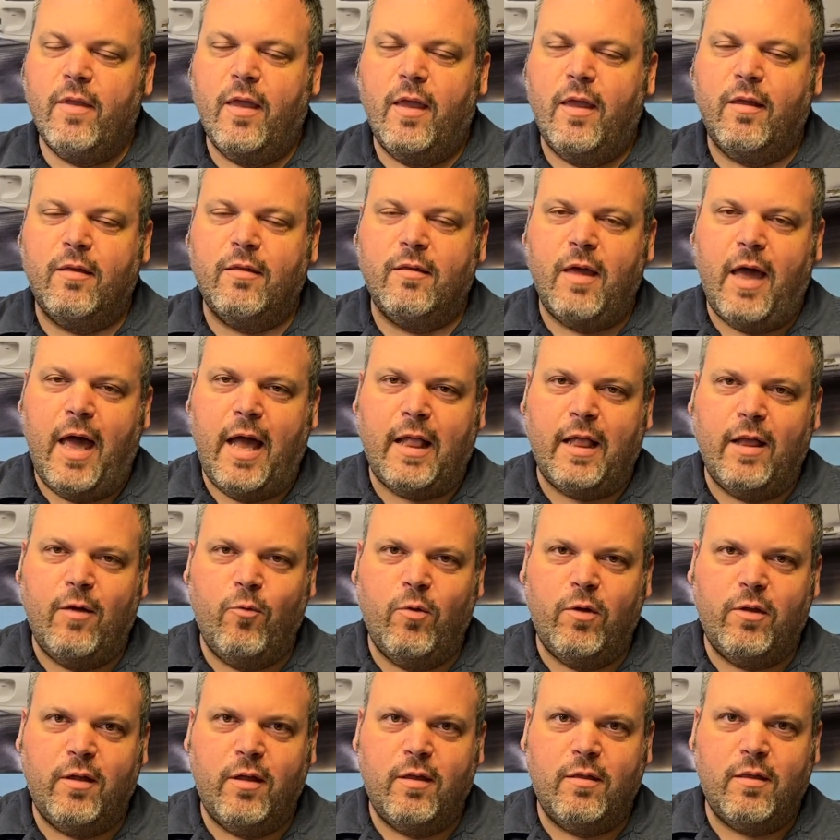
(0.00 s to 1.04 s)
exactly
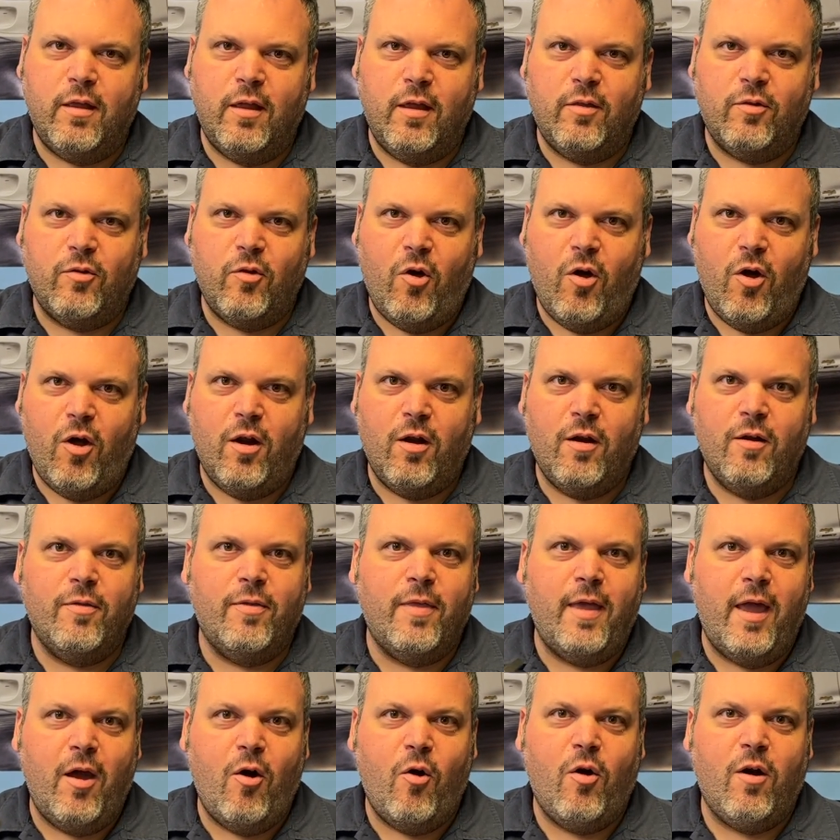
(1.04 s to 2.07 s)
what these things are,
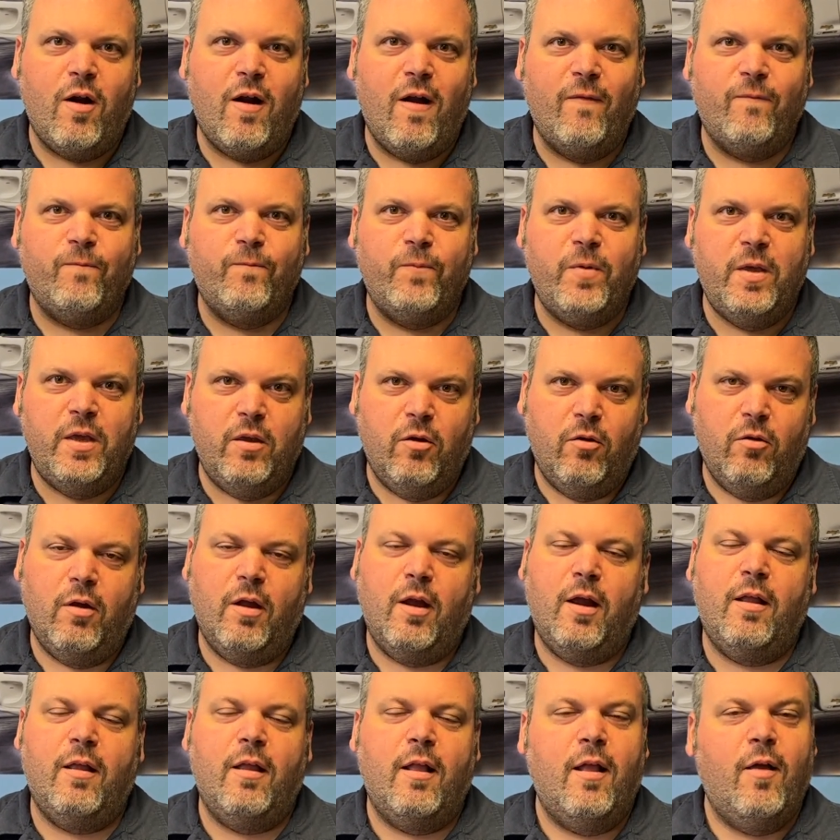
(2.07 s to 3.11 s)
they are a feel.
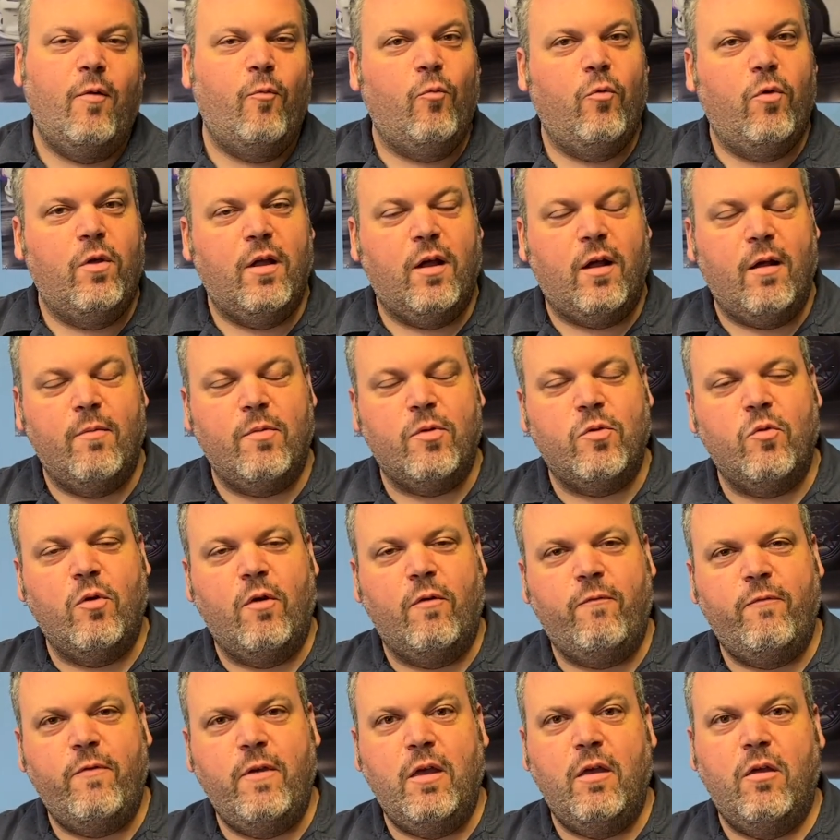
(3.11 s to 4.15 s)
And when it comes to a
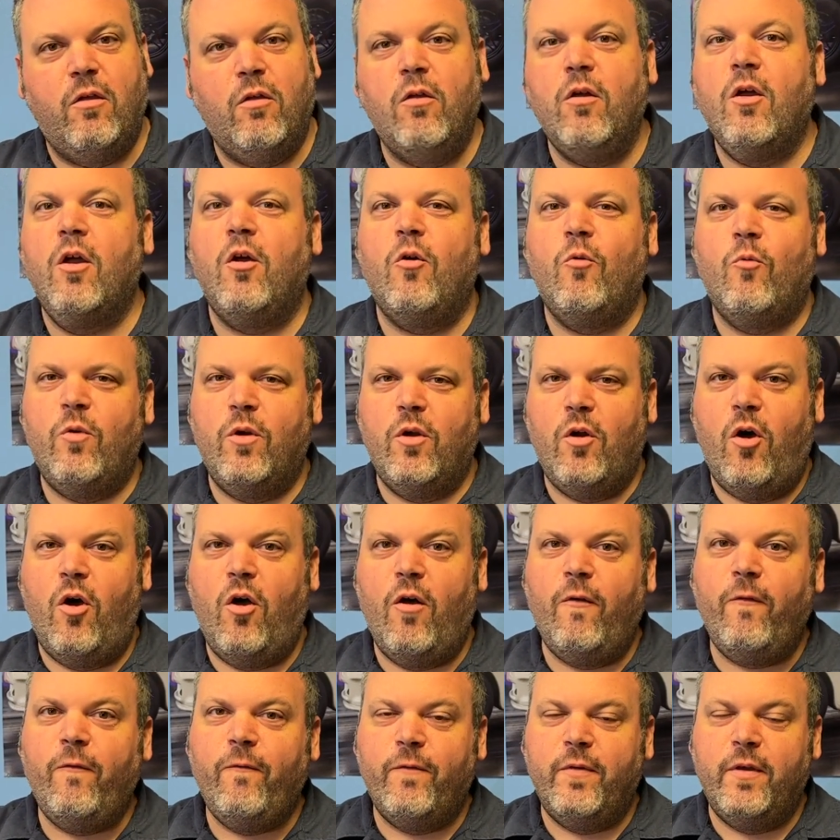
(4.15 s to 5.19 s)
feel, we
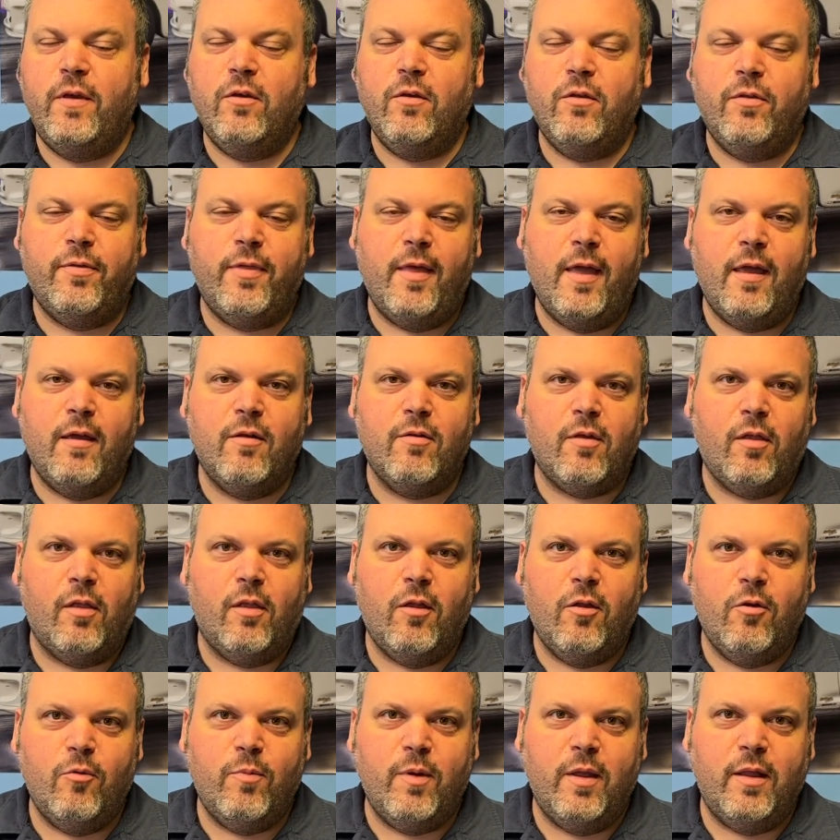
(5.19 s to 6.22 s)
all feel things a
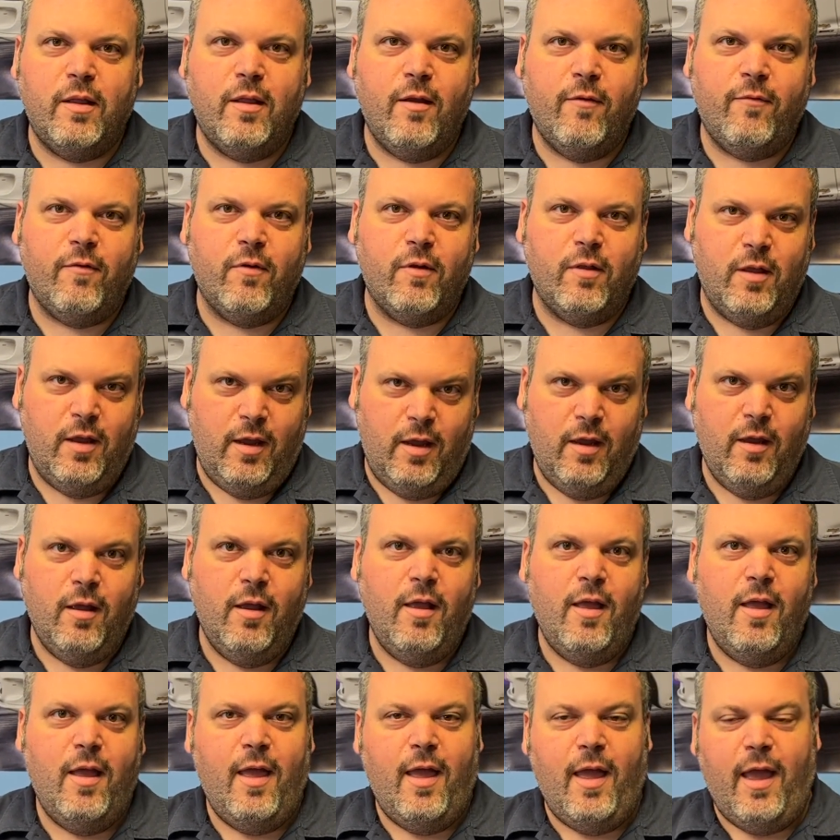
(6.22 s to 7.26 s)
little bit differently.
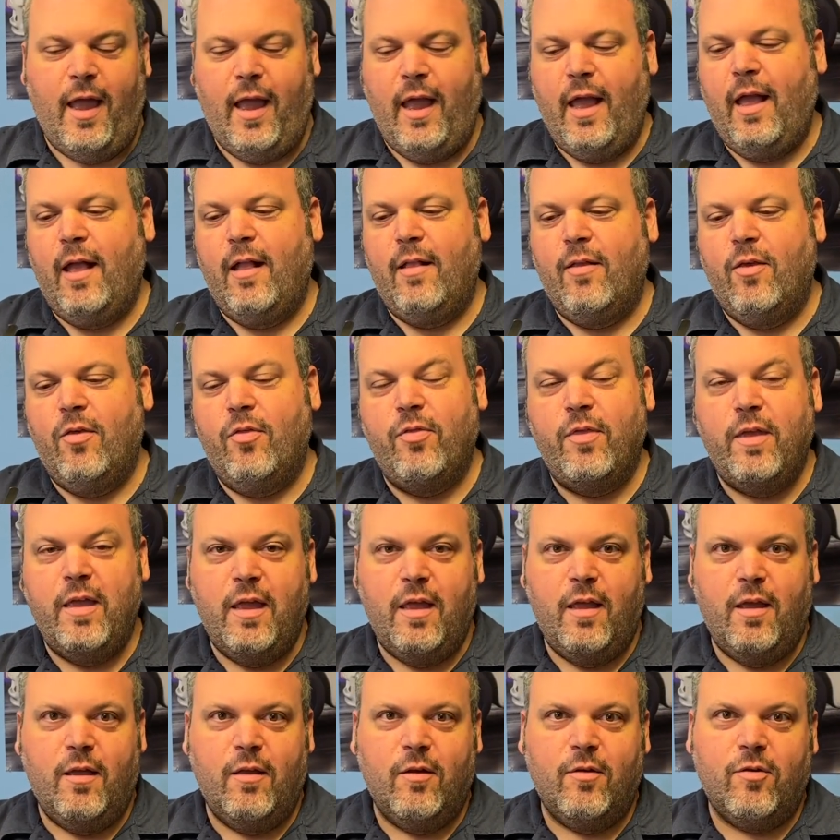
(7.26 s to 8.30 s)
And
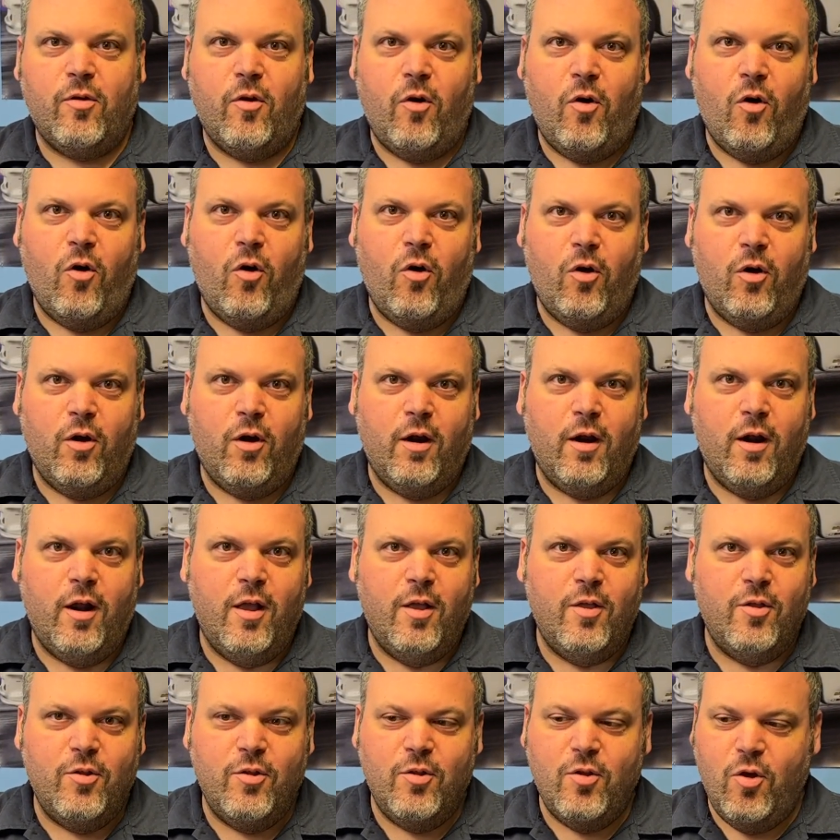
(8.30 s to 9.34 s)
these are
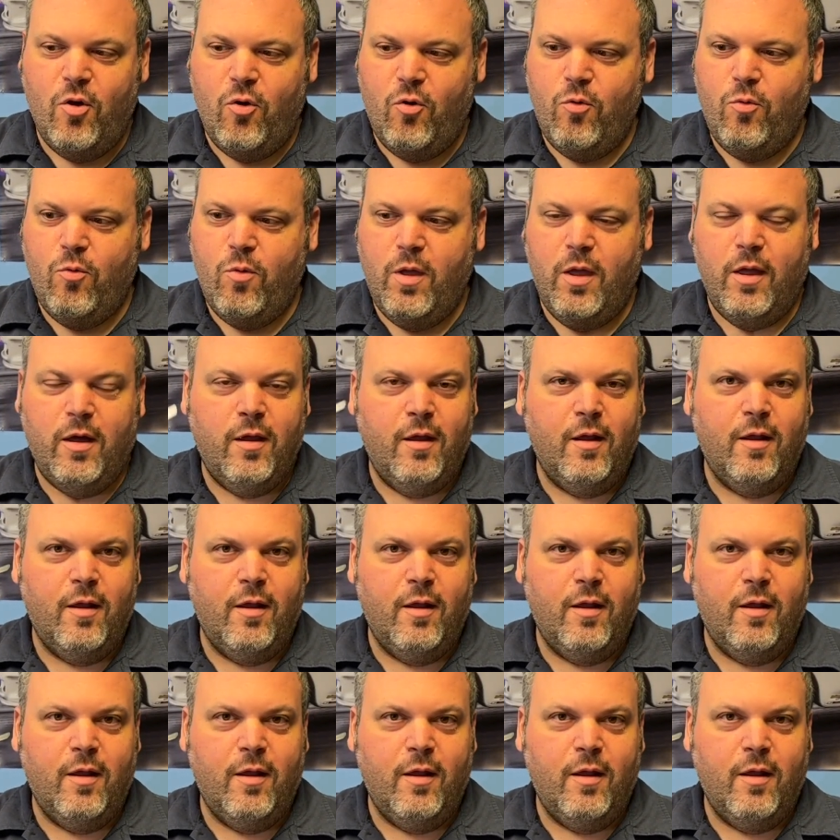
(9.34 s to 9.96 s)
no